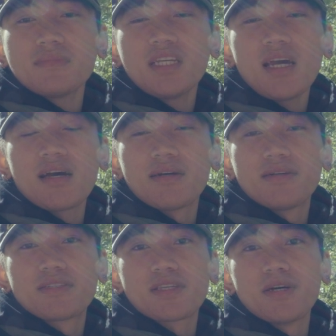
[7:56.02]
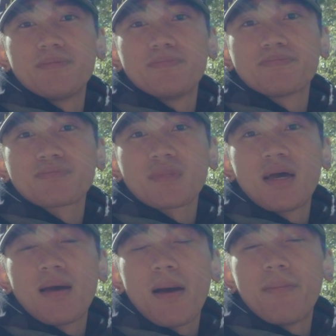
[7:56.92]
yeah, so
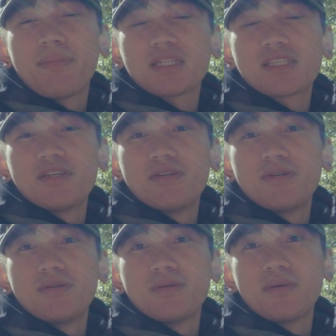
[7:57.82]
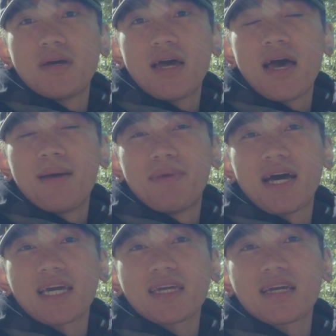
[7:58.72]
I'm about to head
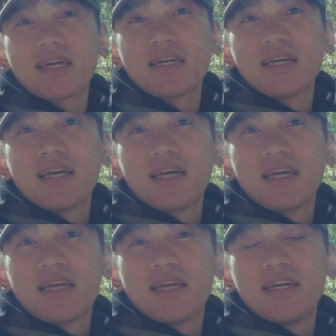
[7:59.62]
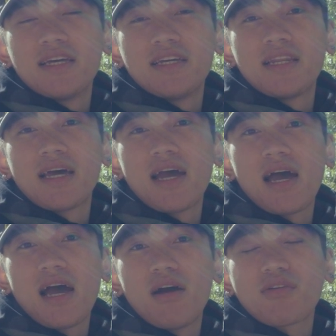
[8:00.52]
back, and
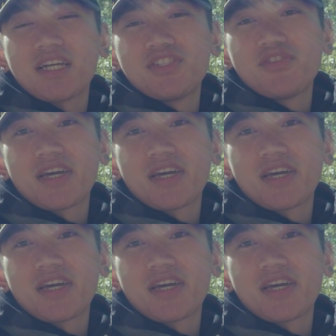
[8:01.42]
I'll catch you